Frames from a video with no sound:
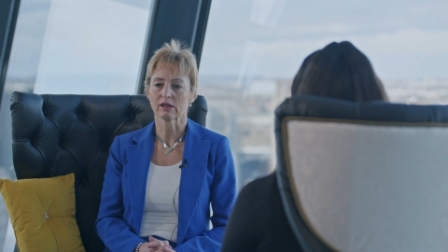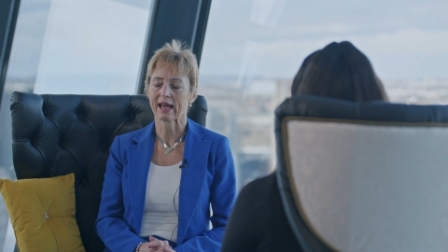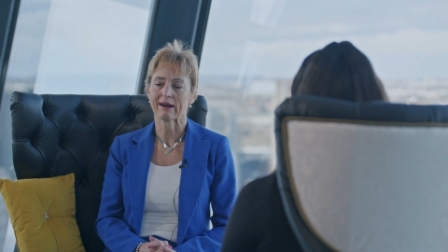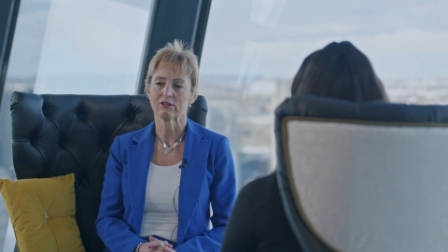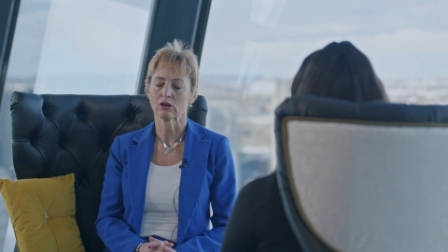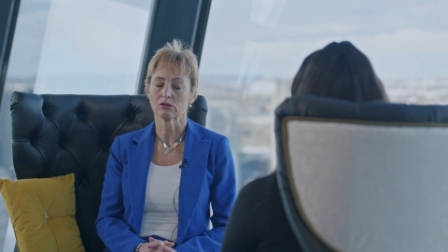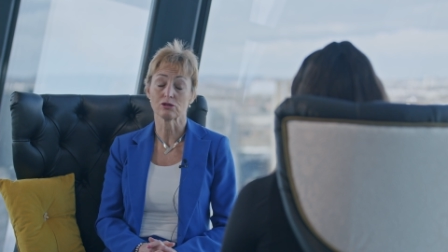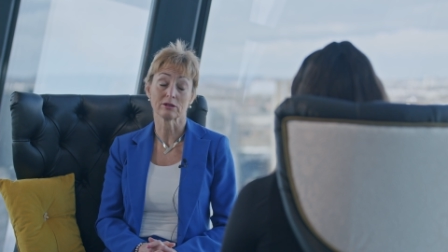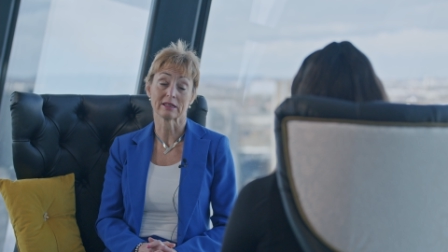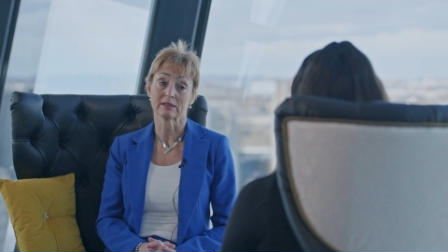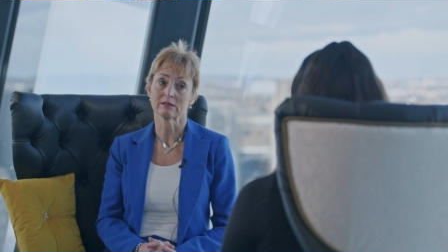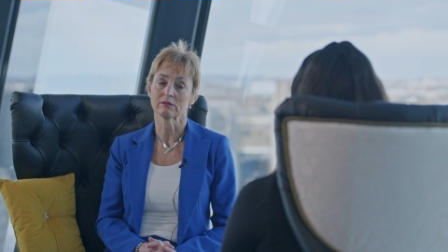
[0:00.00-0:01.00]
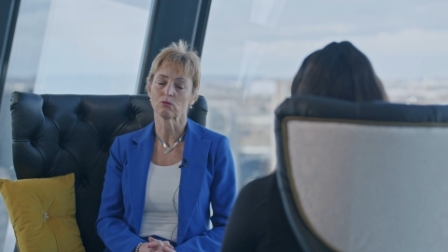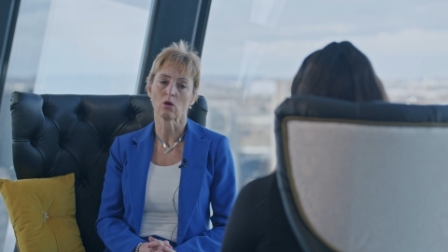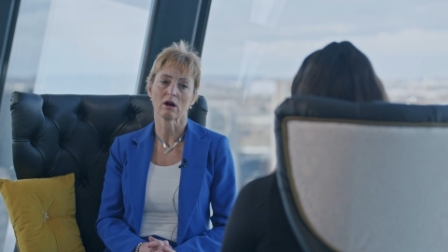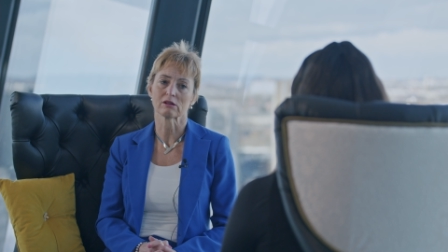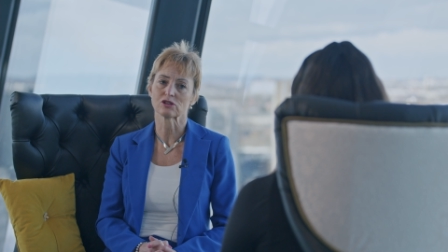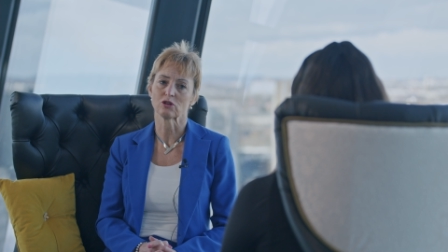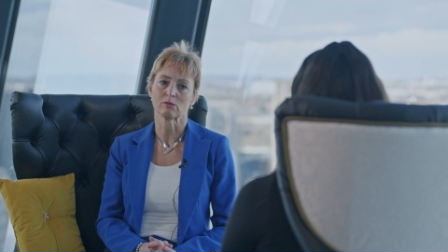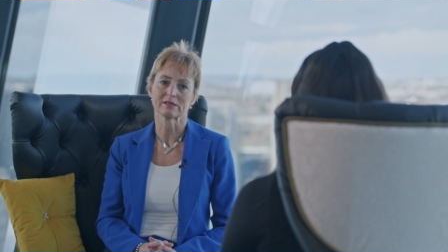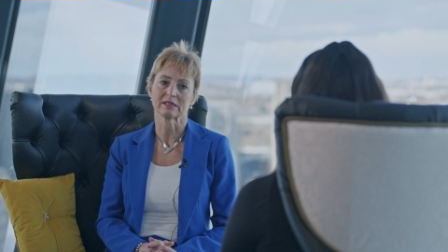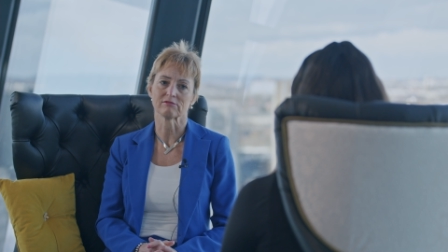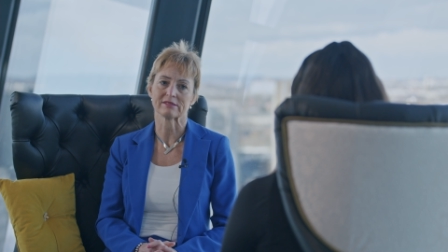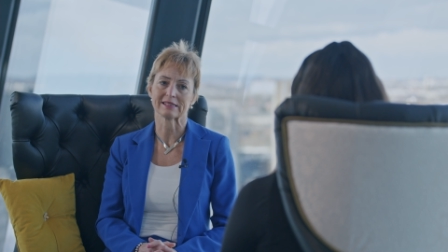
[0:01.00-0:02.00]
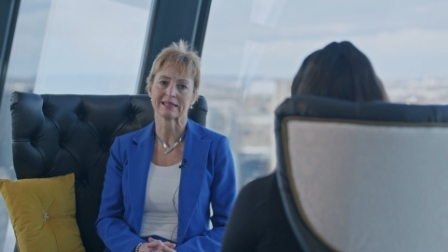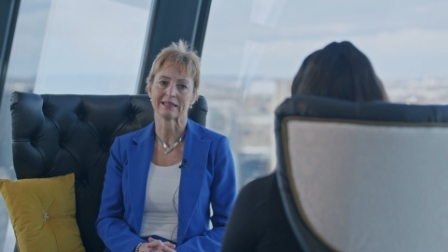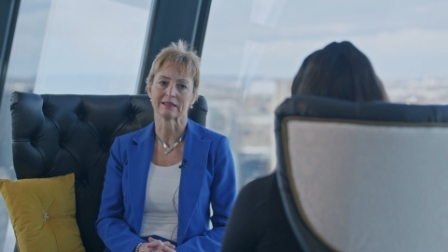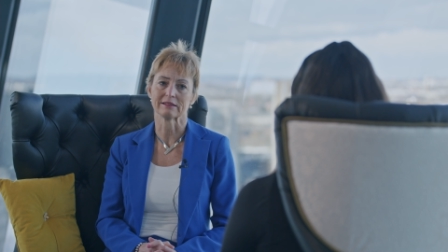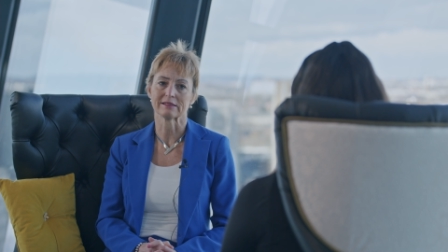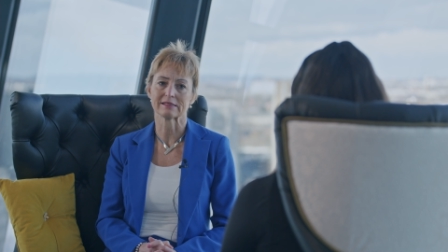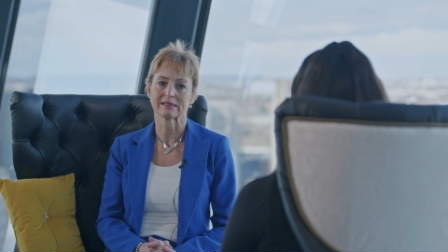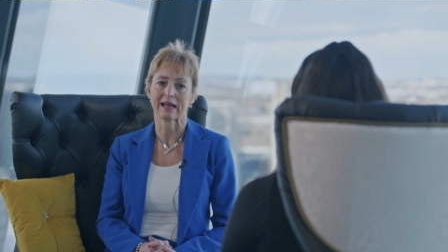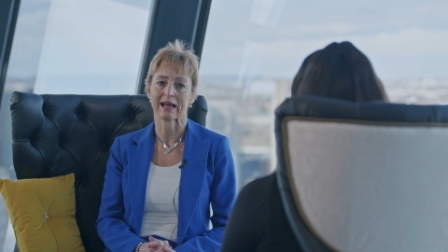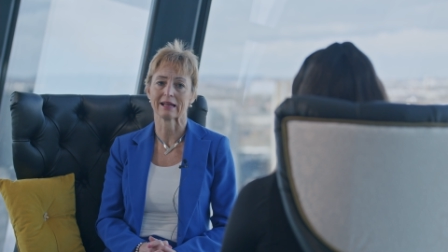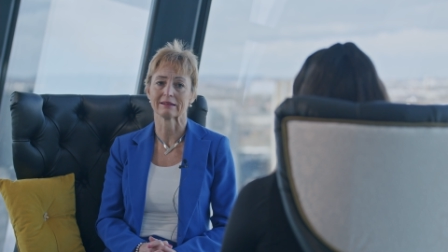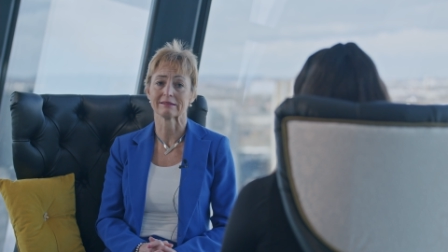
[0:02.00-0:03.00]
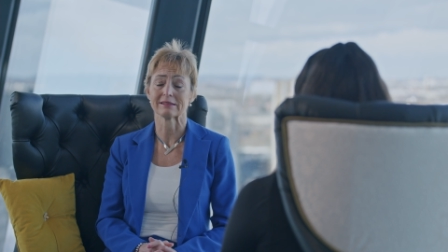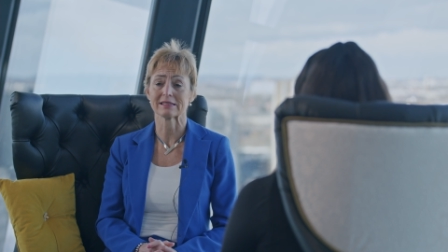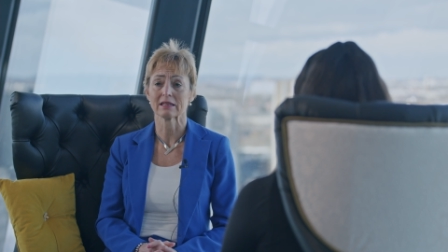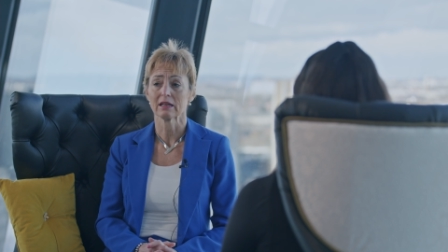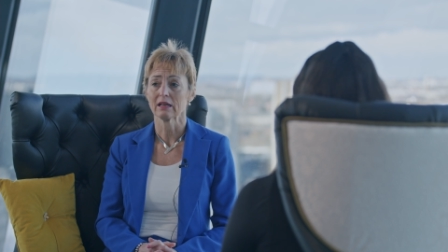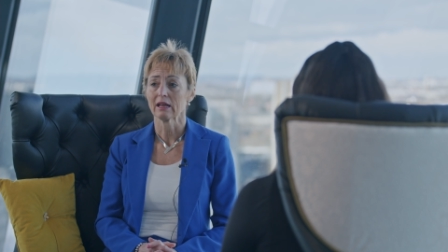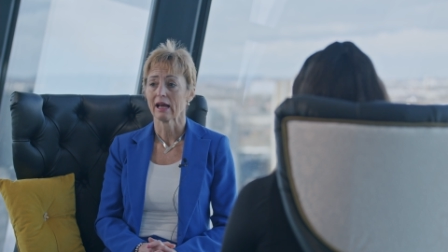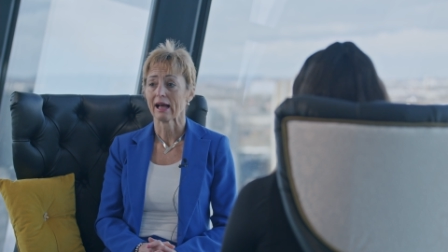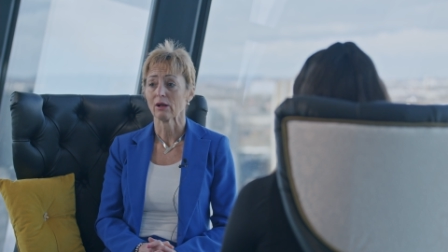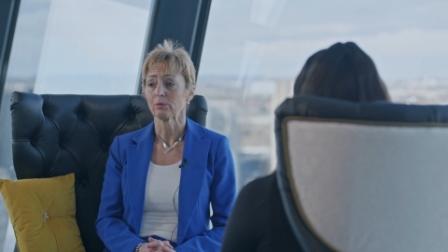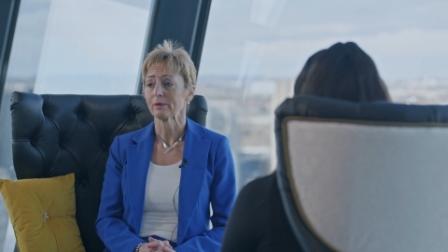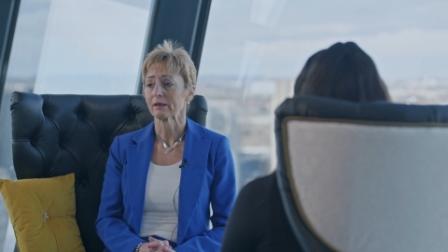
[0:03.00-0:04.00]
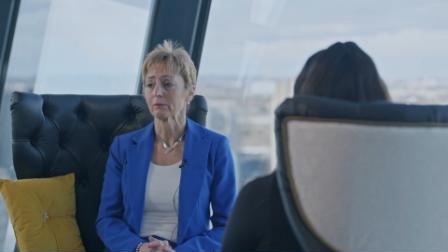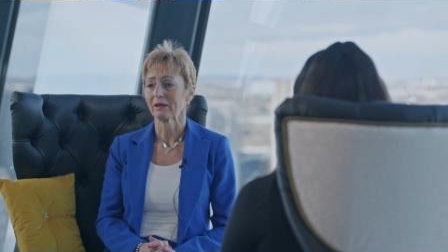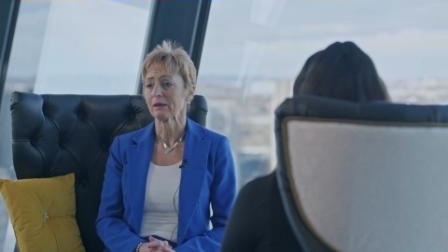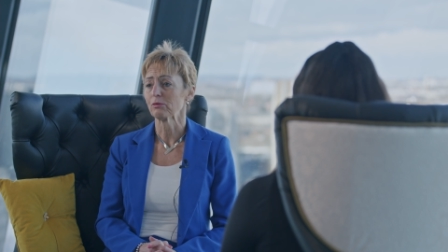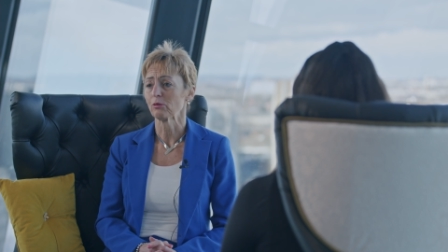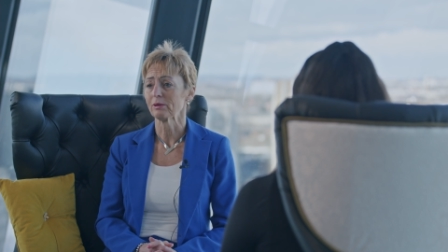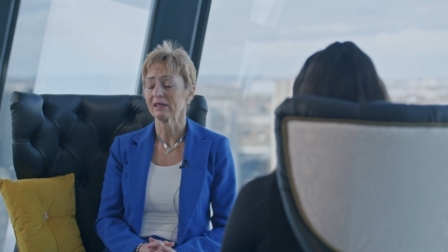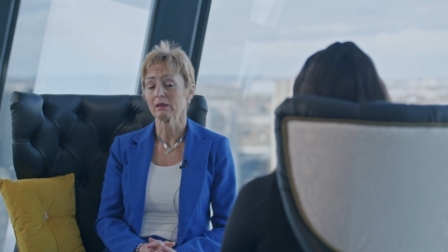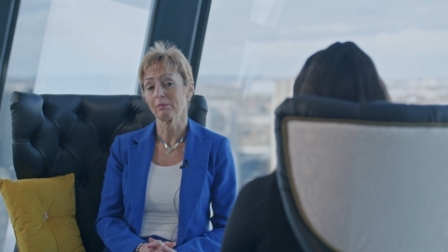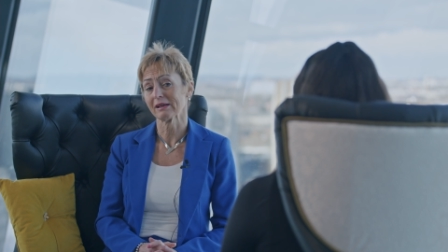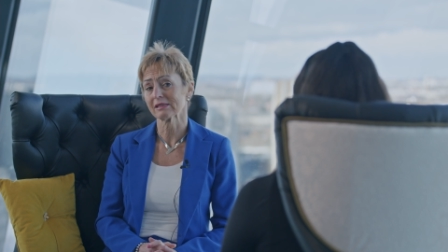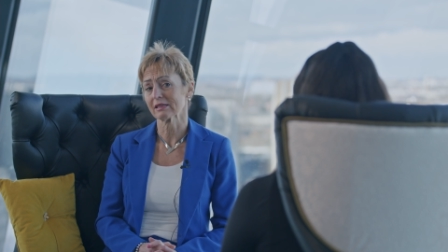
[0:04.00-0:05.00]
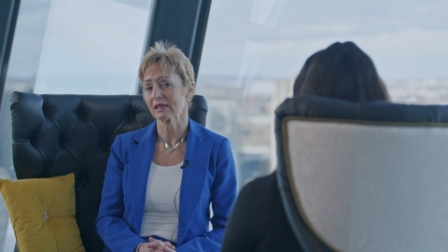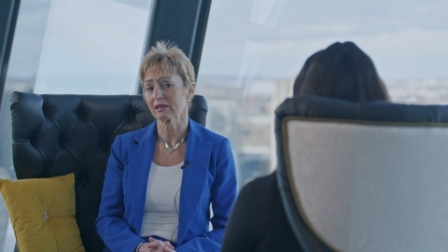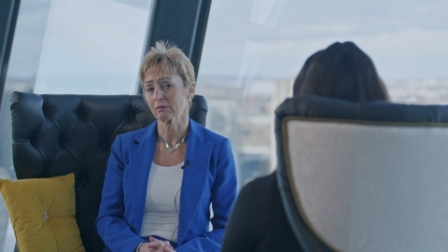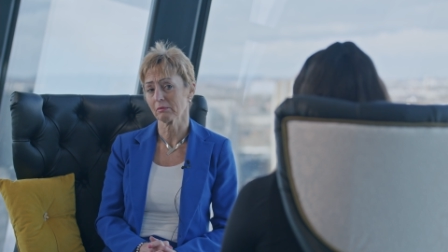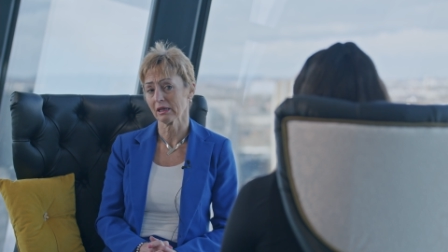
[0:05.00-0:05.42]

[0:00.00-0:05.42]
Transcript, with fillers: carry on doing workshops in resilience and helping people be the best they can